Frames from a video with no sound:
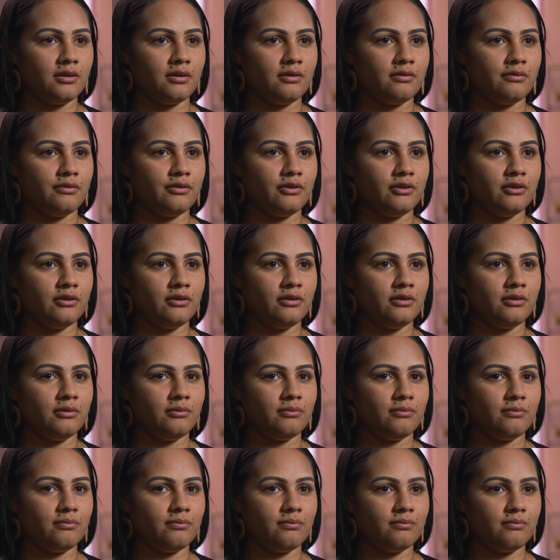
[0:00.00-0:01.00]
A few
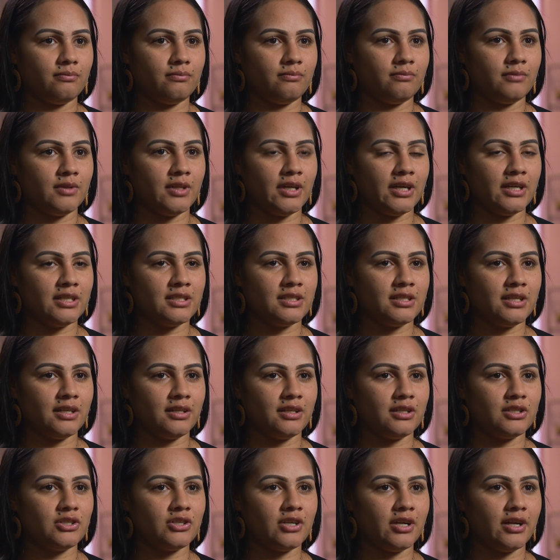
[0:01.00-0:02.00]
days down
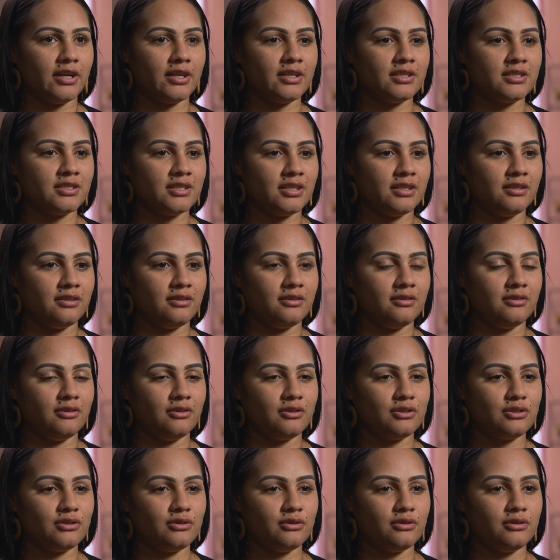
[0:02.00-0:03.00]
the track, he said
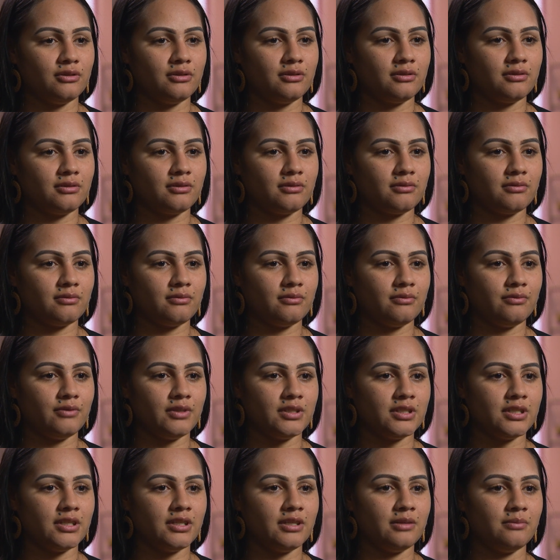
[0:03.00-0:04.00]
not to
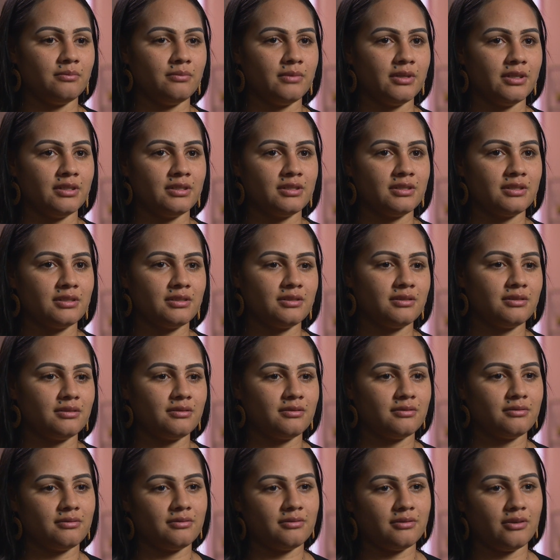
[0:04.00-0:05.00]
visit him as
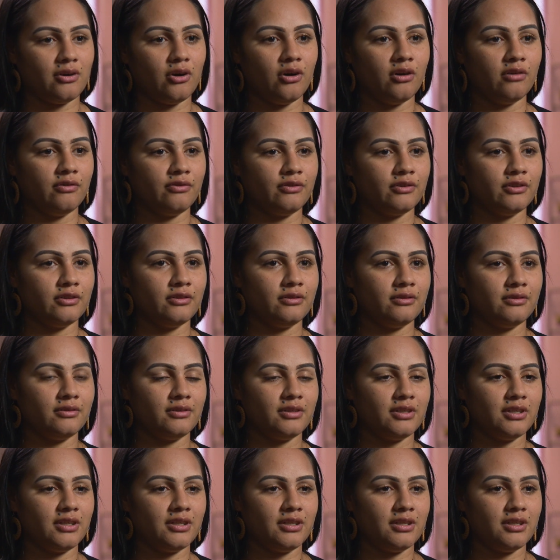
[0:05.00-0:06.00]
often,
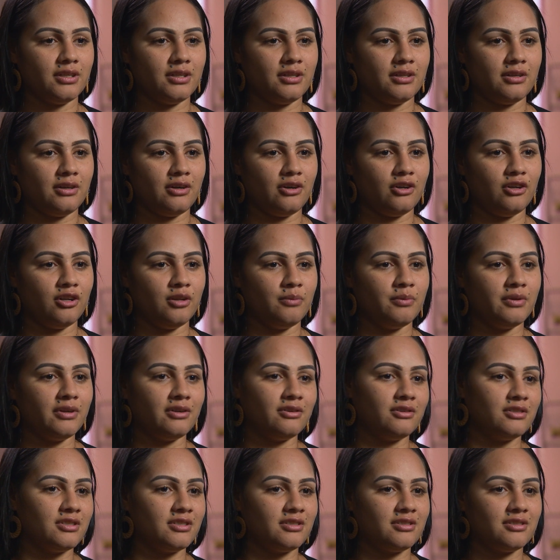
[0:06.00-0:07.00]
only
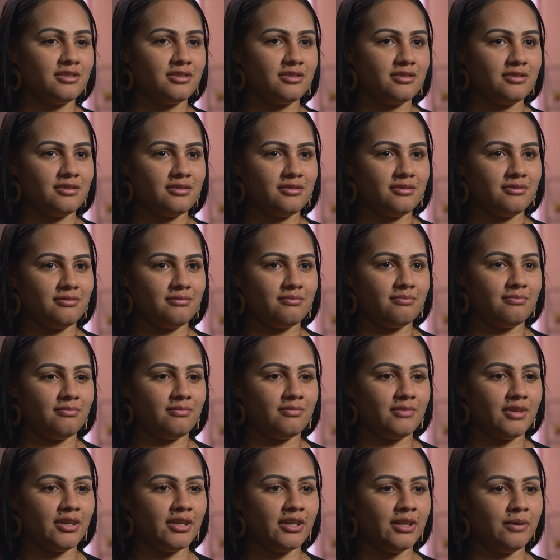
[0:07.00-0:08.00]
because
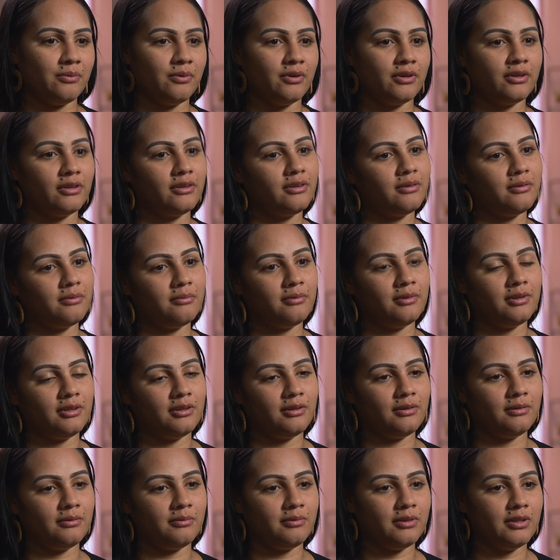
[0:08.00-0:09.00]
he didn't
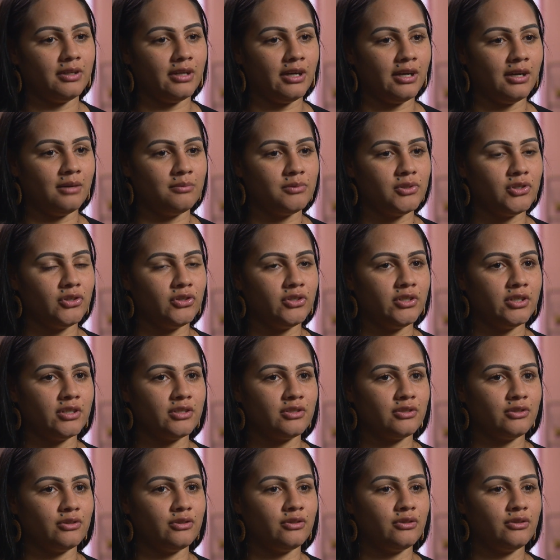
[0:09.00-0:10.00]
want Junior
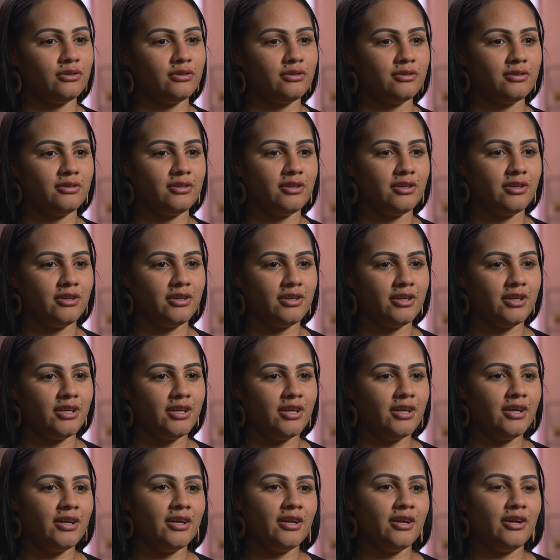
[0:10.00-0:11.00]
to
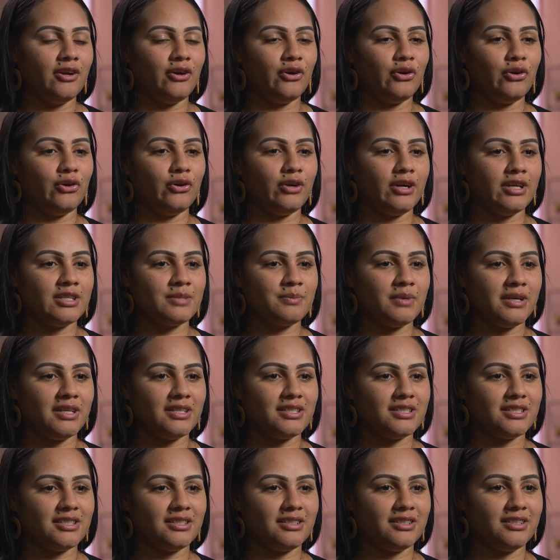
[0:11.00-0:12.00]
hurt as
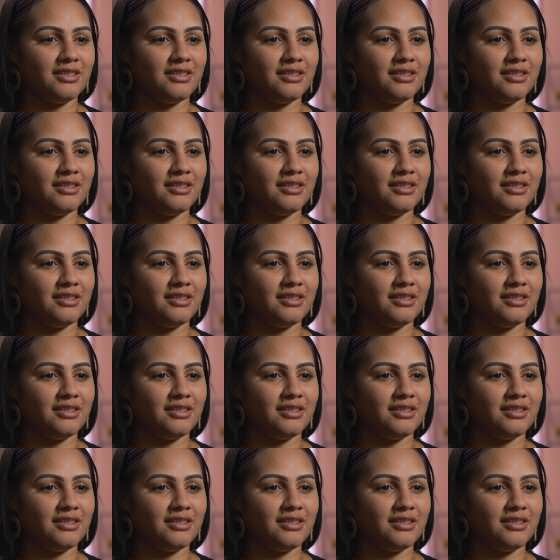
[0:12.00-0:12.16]
much.